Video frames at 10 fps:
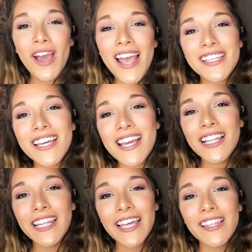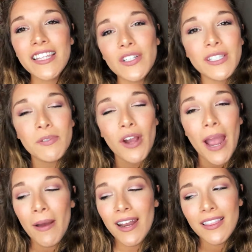you guys could click the little
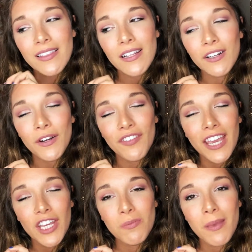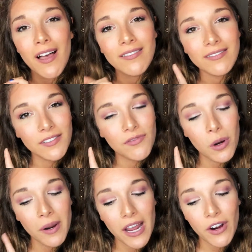subscribe button and the little notification bell
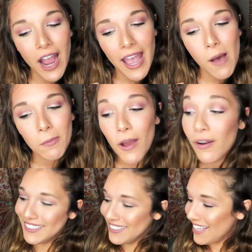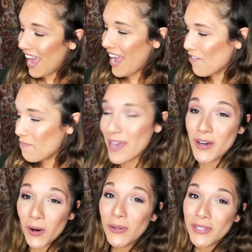for whenever I upload. I have big
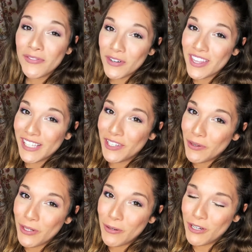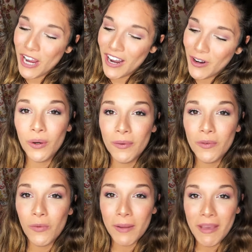goals for this YouTube channel.
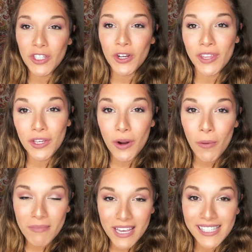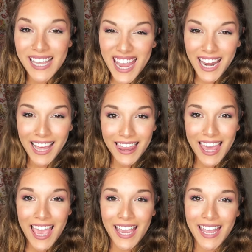I want to make sure that you don't miss
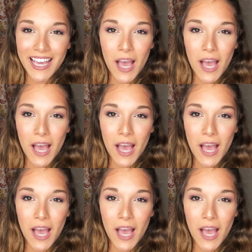anything, any